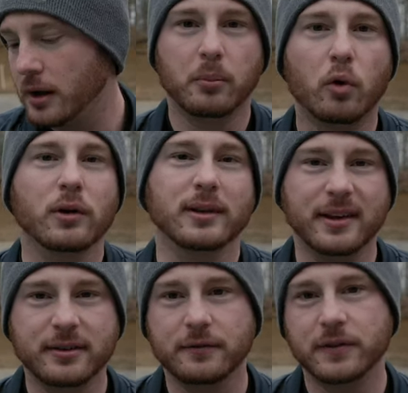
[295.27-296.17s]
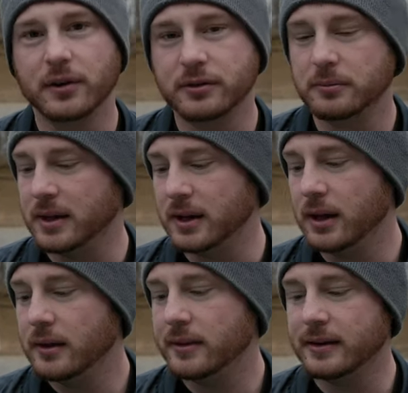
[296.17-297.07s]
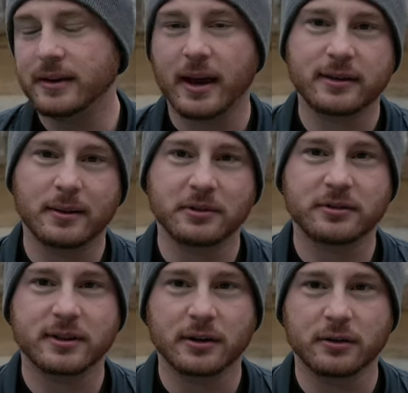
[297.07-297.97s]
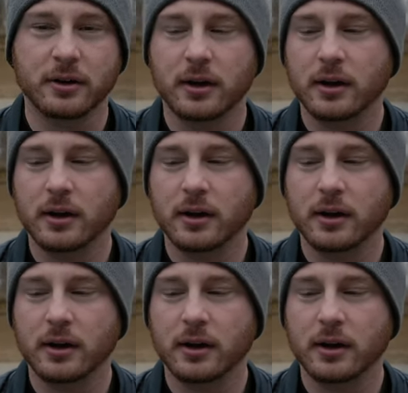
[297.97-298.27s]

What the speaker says: more or less it feels to me the exact same as a standard